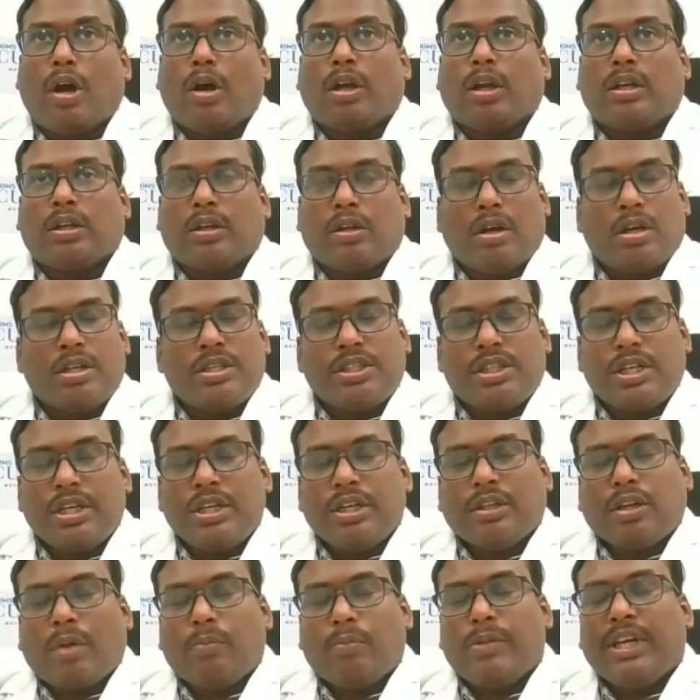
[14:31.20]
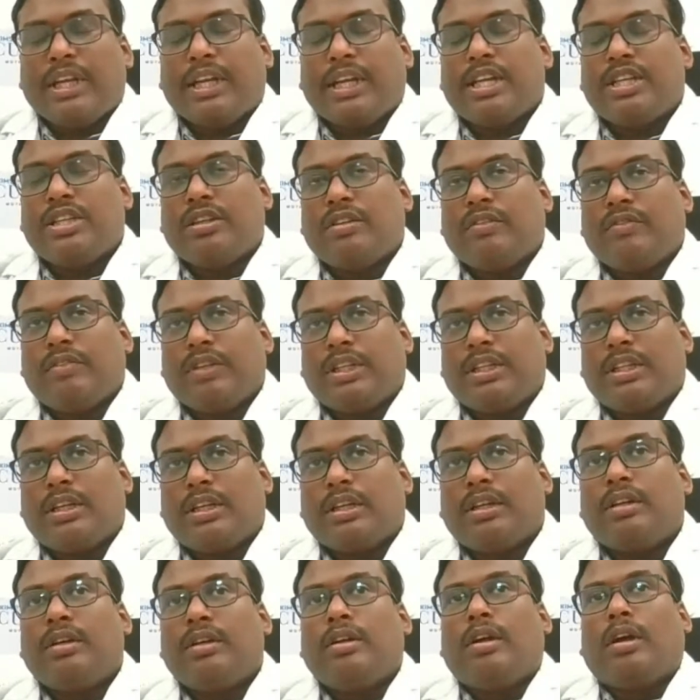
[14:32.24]
constant communication with
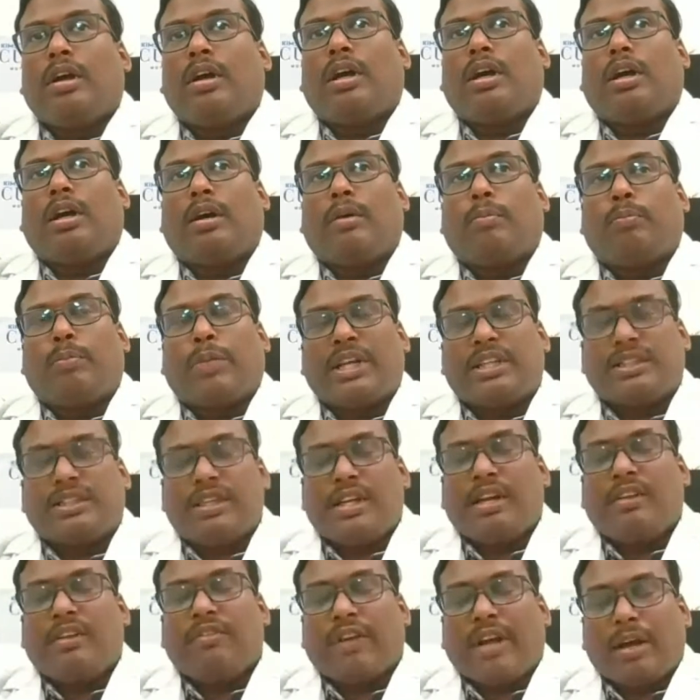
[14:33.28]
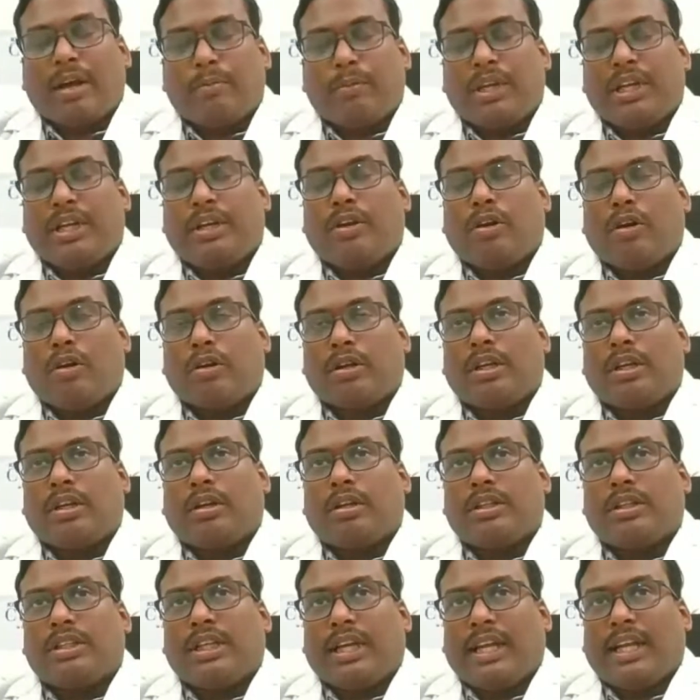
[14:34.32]
the personal family doctor
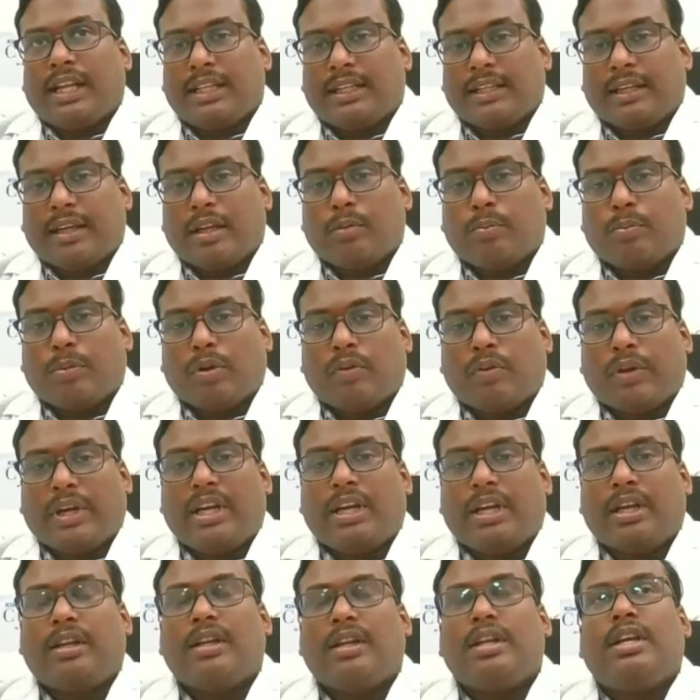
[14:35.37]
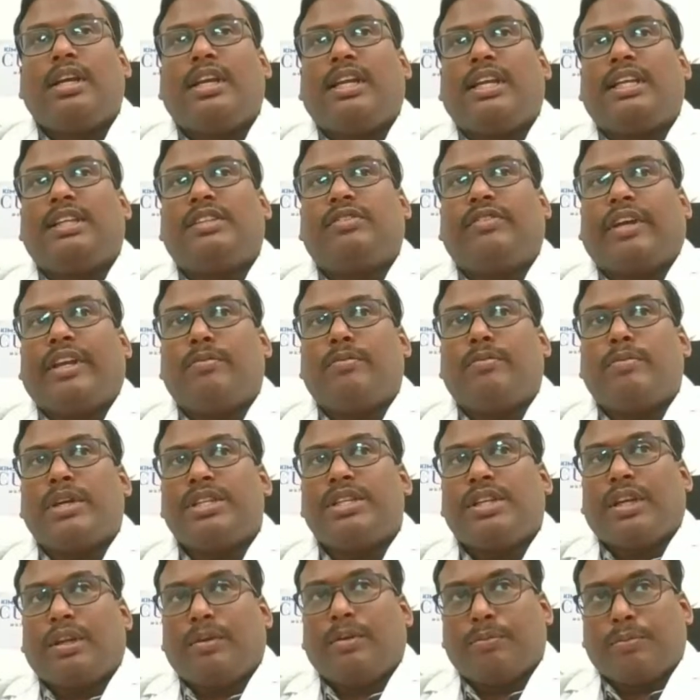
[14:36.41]
or the healthcare provider is very much
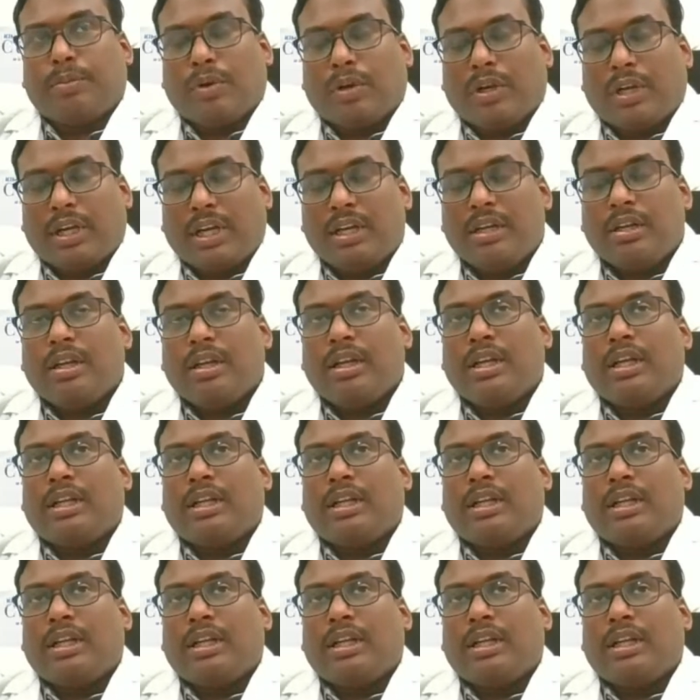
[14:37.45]
important.